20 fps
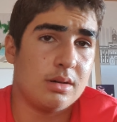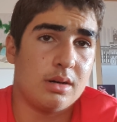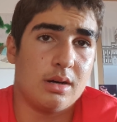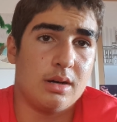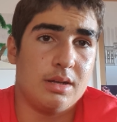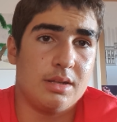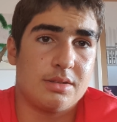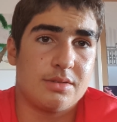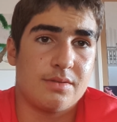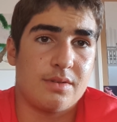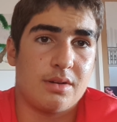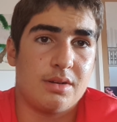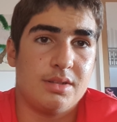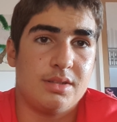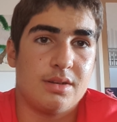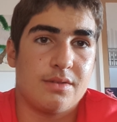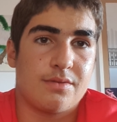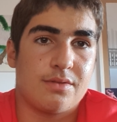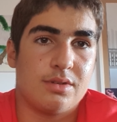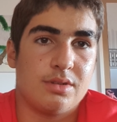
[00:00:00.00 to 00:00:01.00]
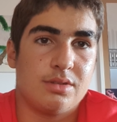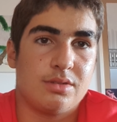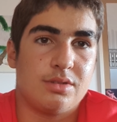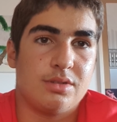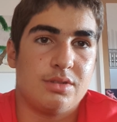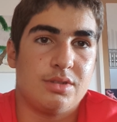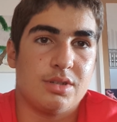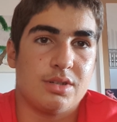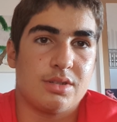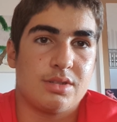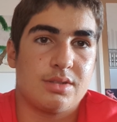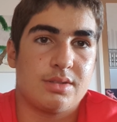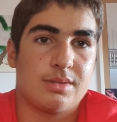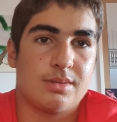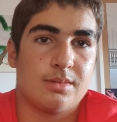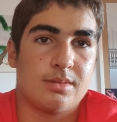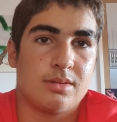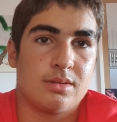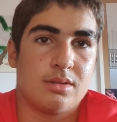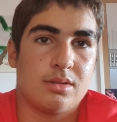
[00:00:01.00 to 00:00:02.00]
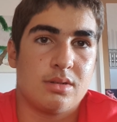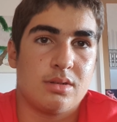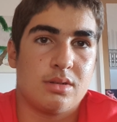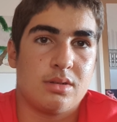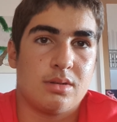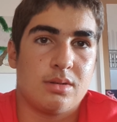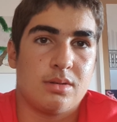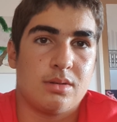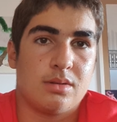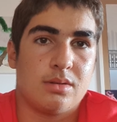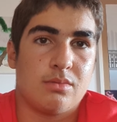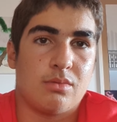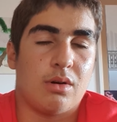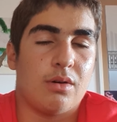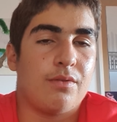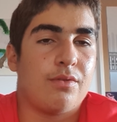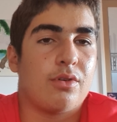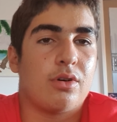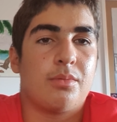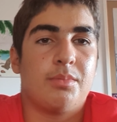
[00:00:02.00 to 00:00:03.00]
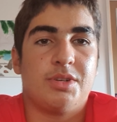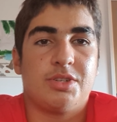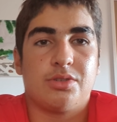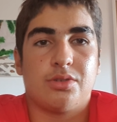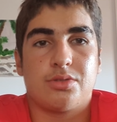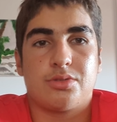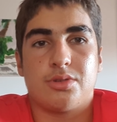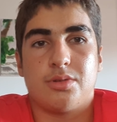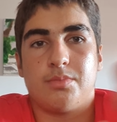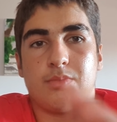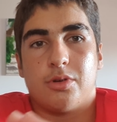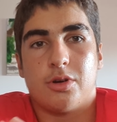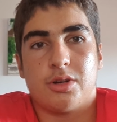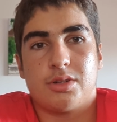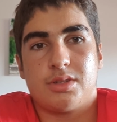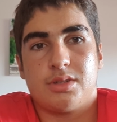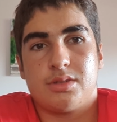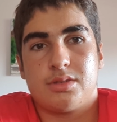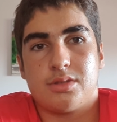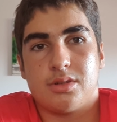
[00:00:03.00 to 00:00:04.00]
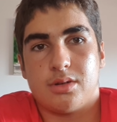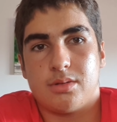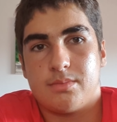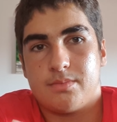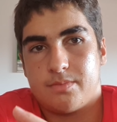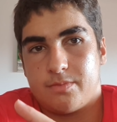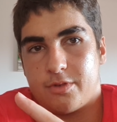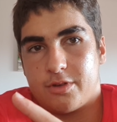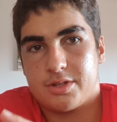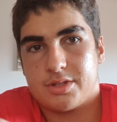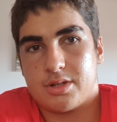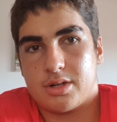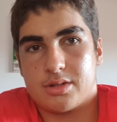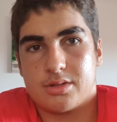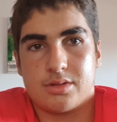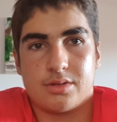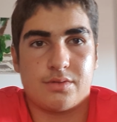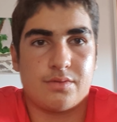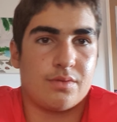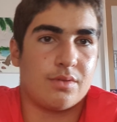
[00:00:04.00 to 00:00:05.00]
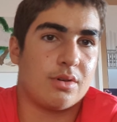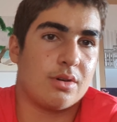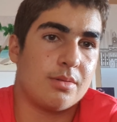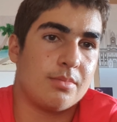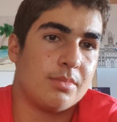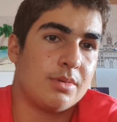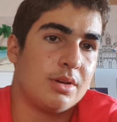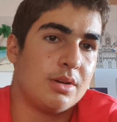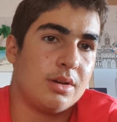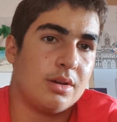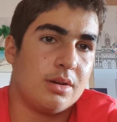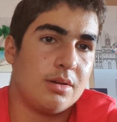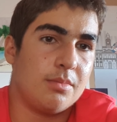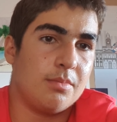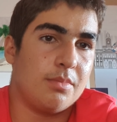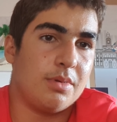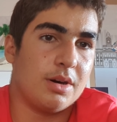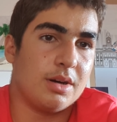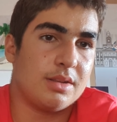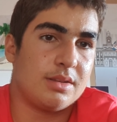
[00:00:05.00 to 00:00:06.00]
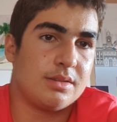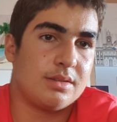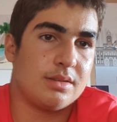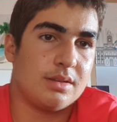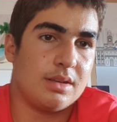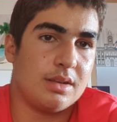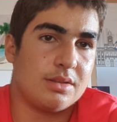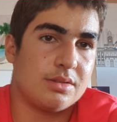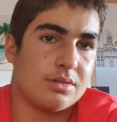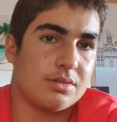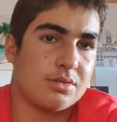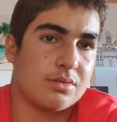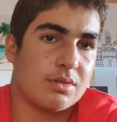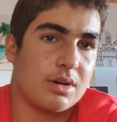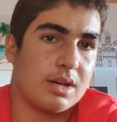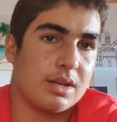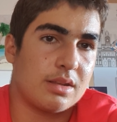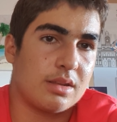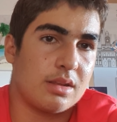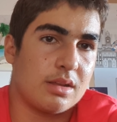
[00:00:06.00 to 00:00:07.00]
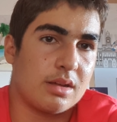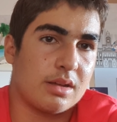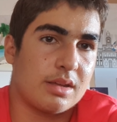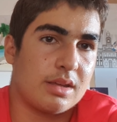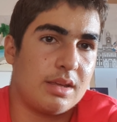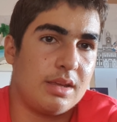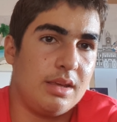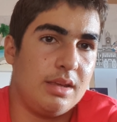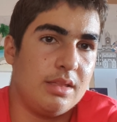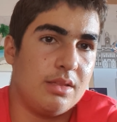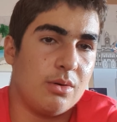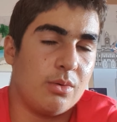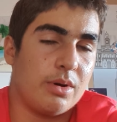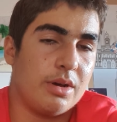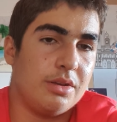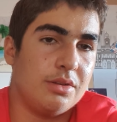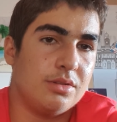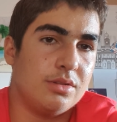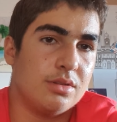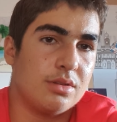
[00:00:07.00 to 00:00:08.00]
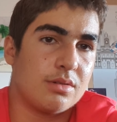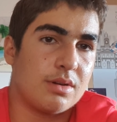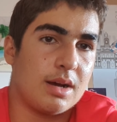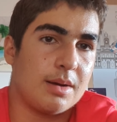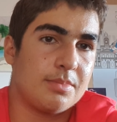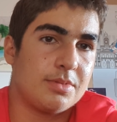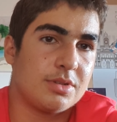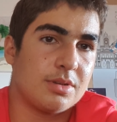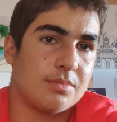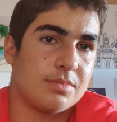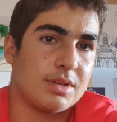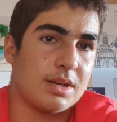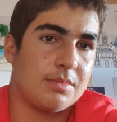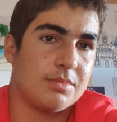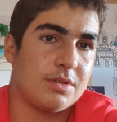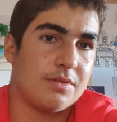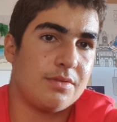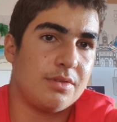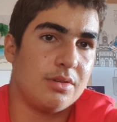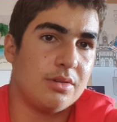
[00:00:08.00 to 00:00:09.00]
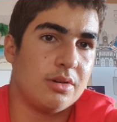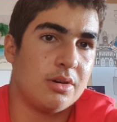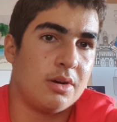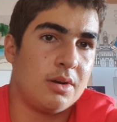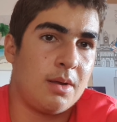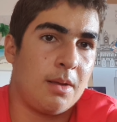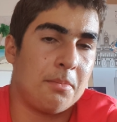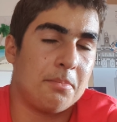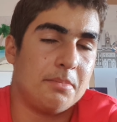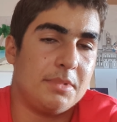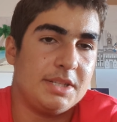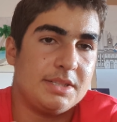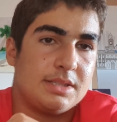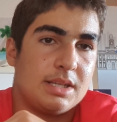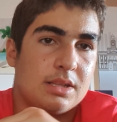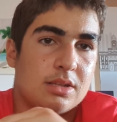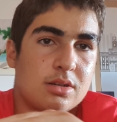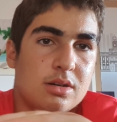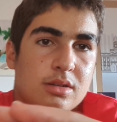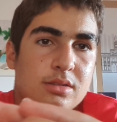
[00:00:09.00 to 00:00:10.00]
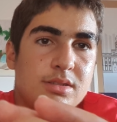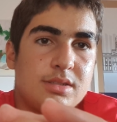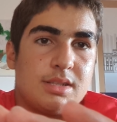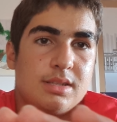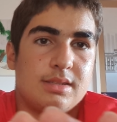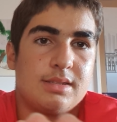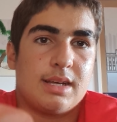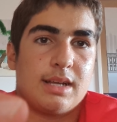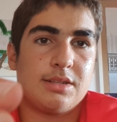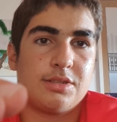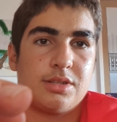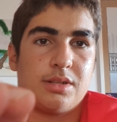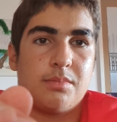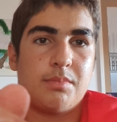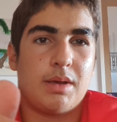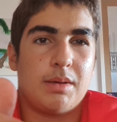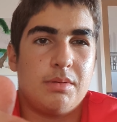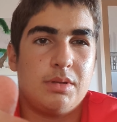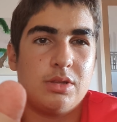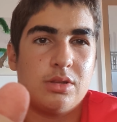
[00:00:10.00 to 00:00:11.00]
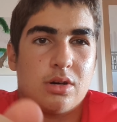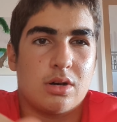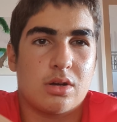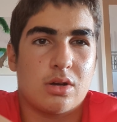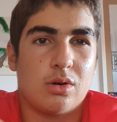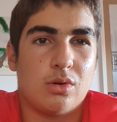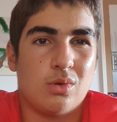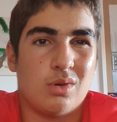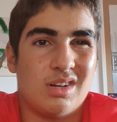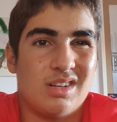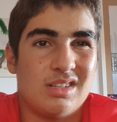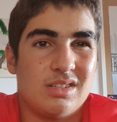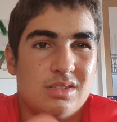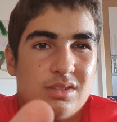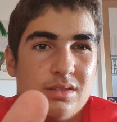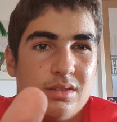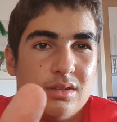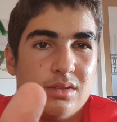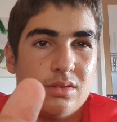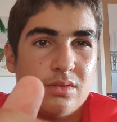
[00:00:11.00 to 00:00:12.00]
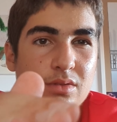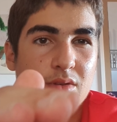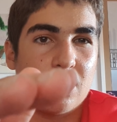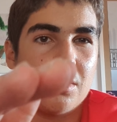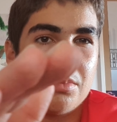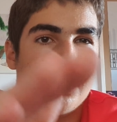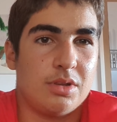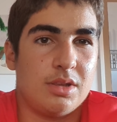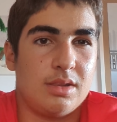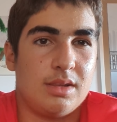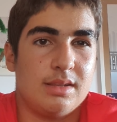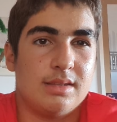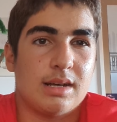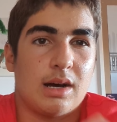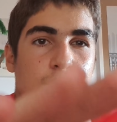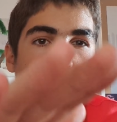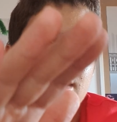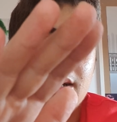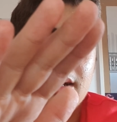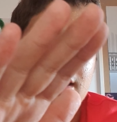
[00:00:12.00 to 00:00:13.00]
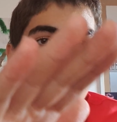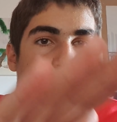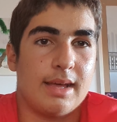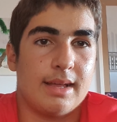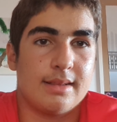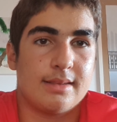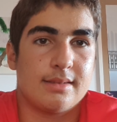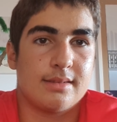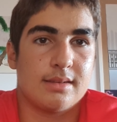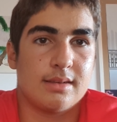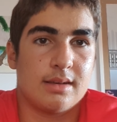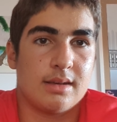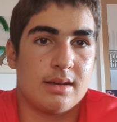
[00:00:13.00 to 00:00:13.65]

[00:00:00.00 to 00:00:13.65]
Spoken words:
it's very different to just, form is also important. So for starters, form, but it's also quite a key the way you do the reps. Sometimes if you maintain constant tension, maybe not go completely down and hit